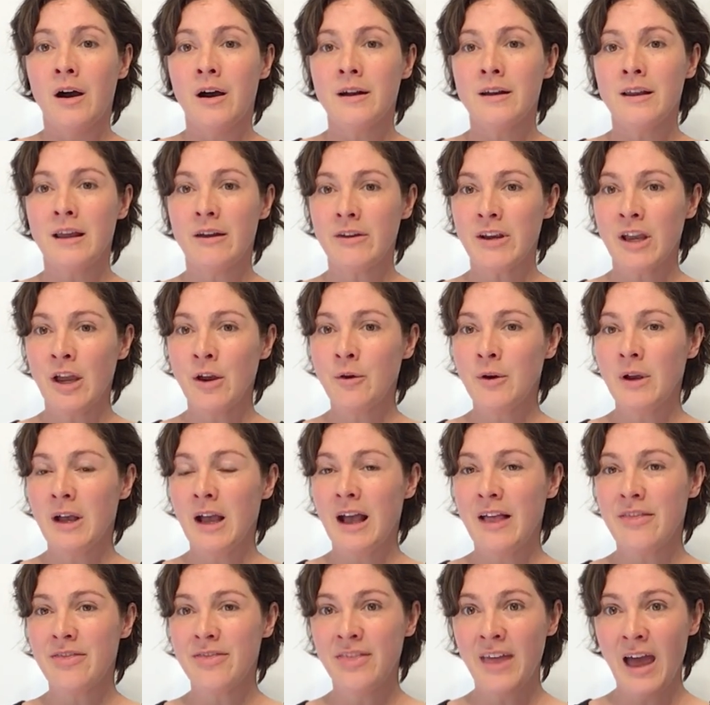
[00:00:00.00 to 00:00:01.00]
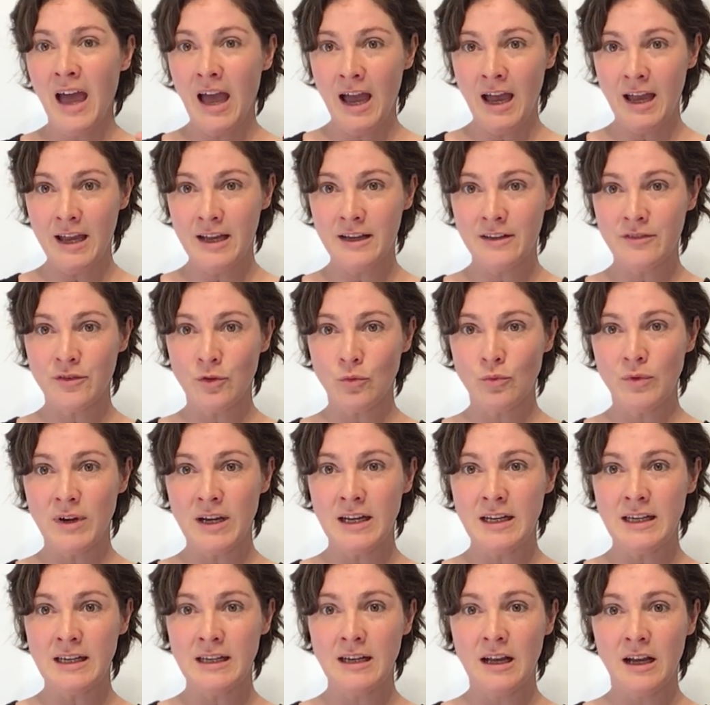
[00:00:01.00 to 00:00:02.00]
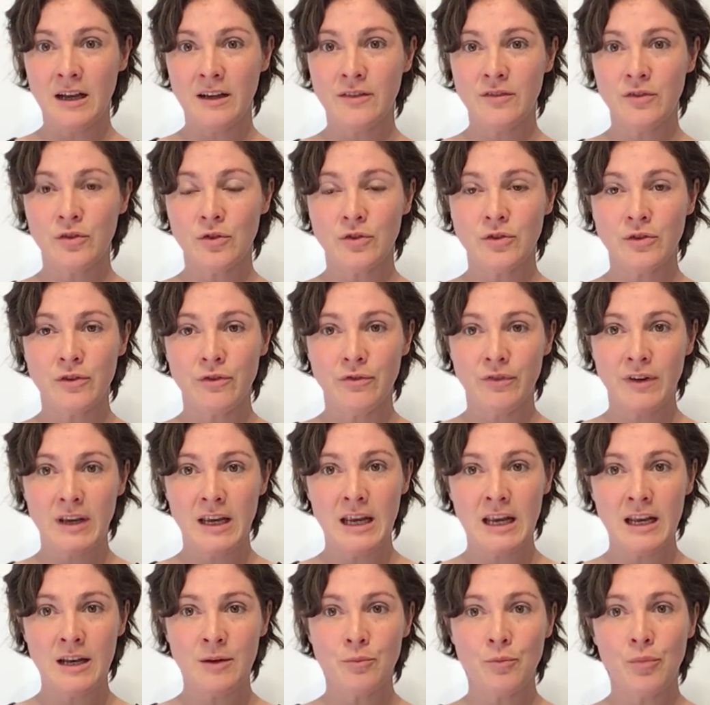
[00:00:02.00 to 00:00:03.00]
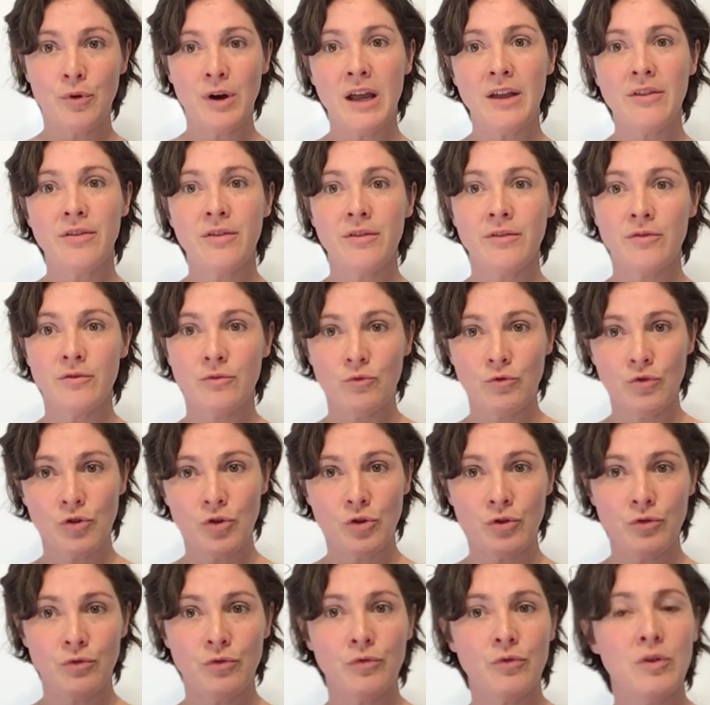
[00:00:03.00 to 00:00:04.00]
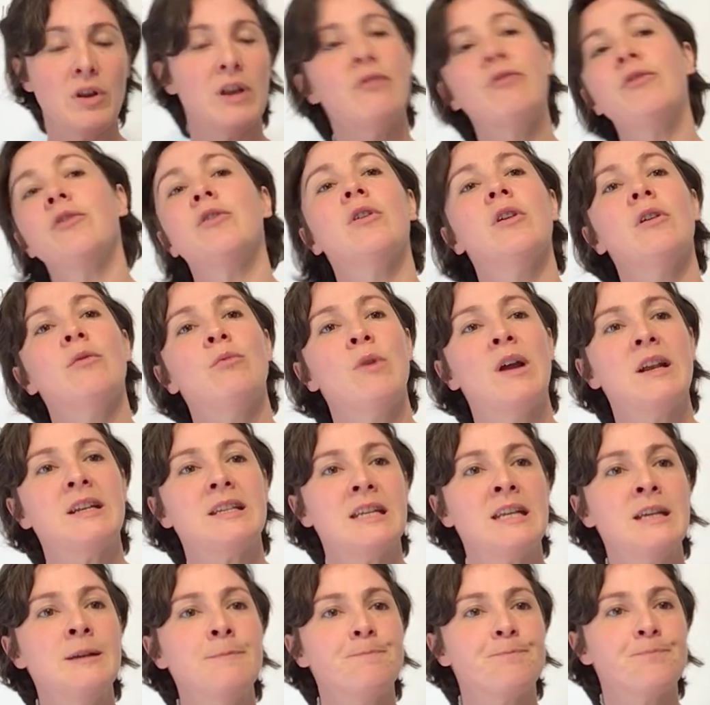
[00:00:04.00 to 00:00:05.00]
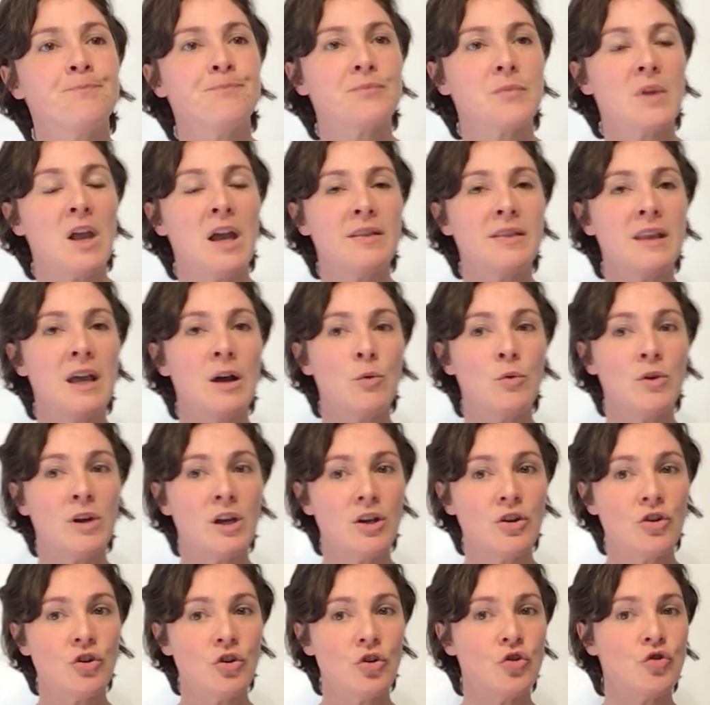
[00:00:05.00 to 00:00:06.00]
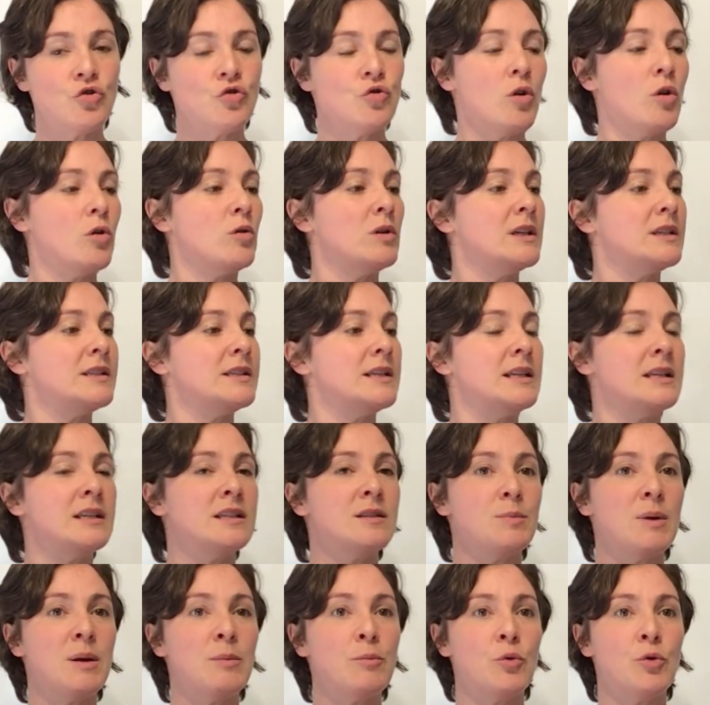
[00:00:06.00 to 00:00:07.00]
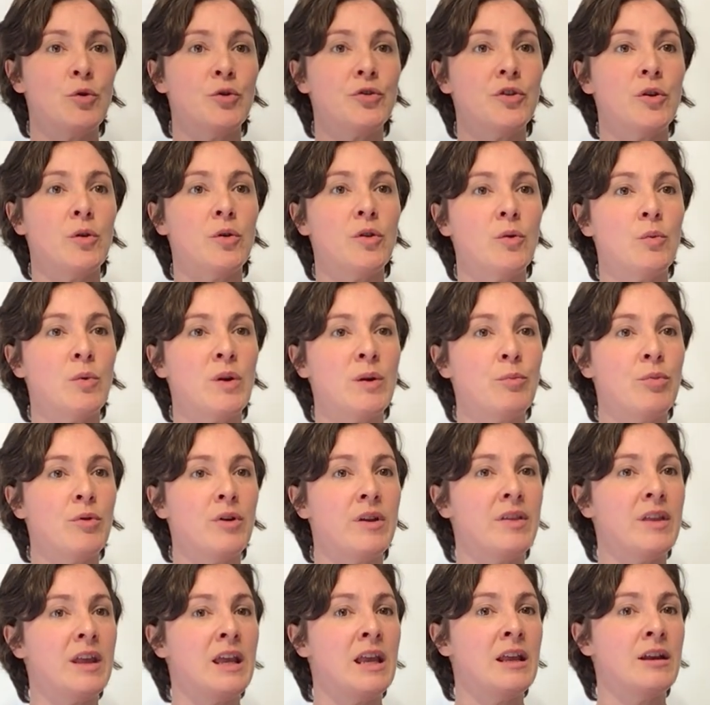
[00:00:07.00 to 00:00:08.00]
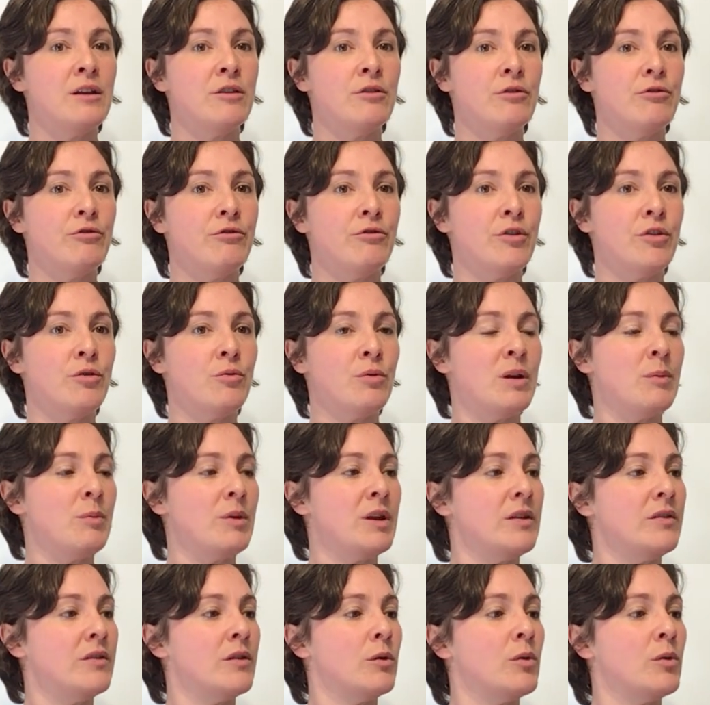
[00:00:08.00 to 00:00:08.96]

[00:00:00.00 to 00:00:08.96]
There we go. And that is a really nice sort of in-breath, sort of, if you're ready. And now we're going to control it a little bit more so that we breathe in for 3 beats.